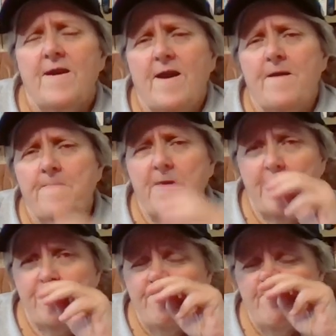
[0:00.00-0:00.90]
And
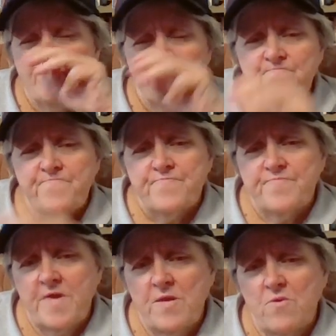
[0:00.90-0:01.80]
then
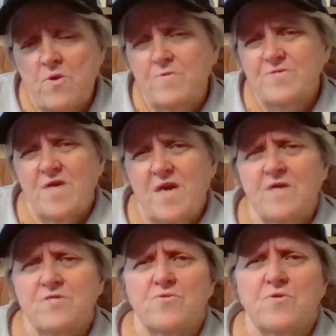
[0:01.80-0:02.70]
they don't always
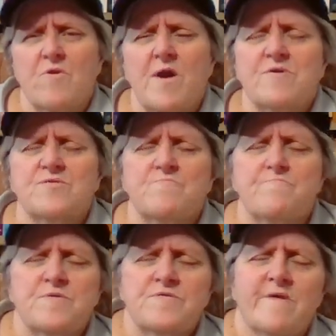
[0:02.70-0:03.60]
age regress,
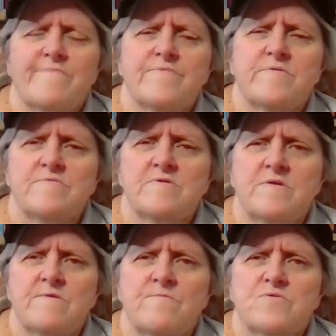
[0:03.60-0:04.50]
but
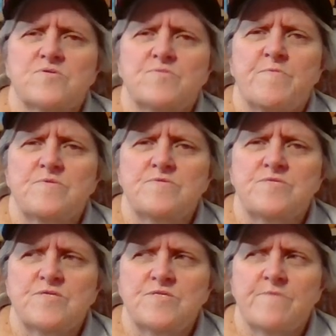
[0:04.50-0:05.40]
definitely they're
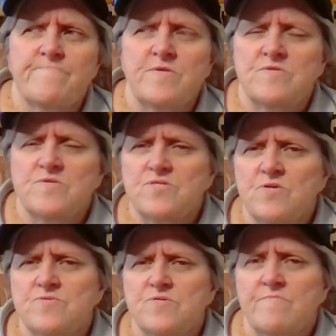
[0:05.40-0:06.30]
experiencing something
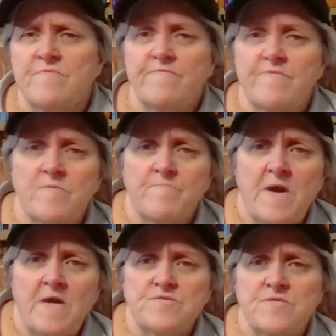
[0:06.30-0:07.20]
dissociatively from the
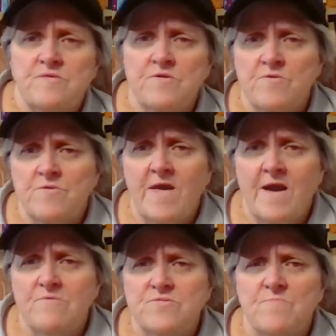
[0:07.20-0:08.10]
past and the here and
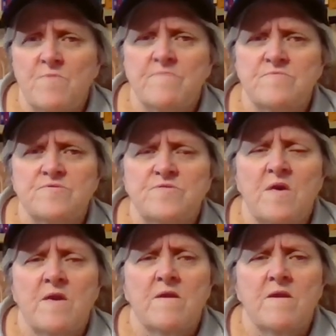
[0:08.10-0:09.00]
now, as I'm often
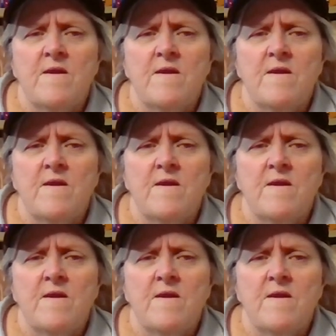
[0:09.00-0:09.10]
saying.